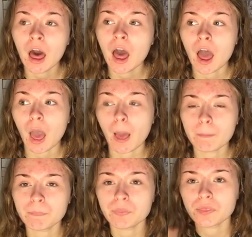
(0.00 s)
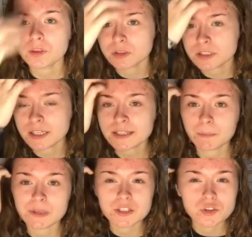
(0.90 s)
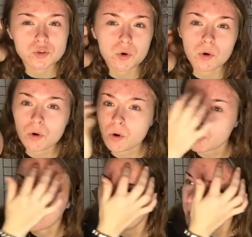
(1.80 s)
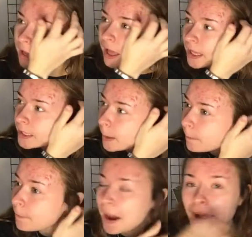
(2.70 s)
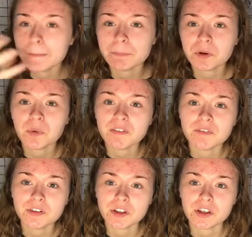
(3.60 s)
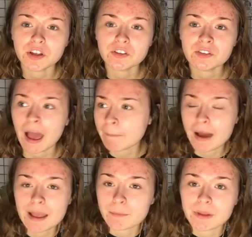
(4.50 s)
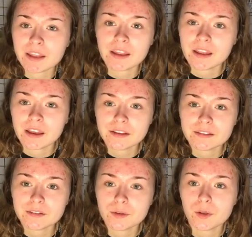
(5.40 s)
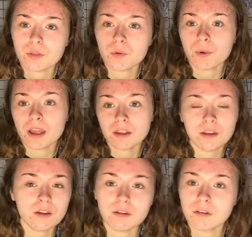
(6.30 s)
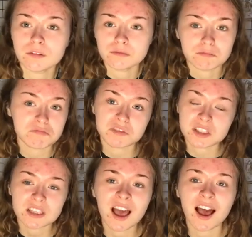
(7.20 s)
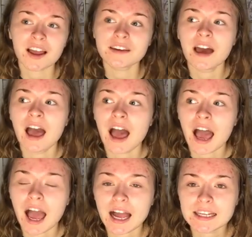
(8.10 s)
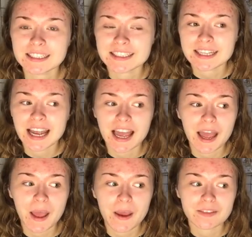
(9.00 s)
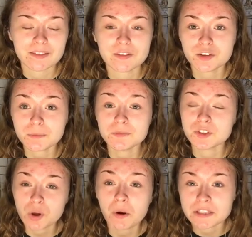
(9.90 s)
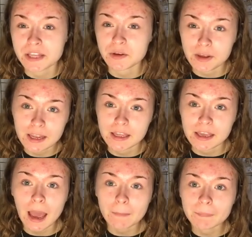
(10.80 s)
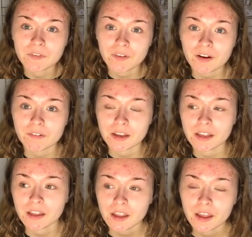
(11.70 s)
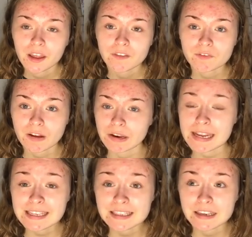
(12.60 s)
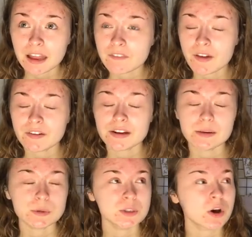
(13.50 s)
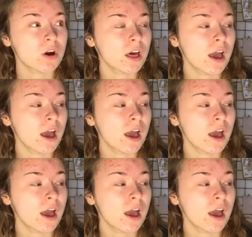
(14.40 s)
because this can be so like mind-blowing for you. That might be the way you decide, and some stories that you hear can be very, very what do you call it,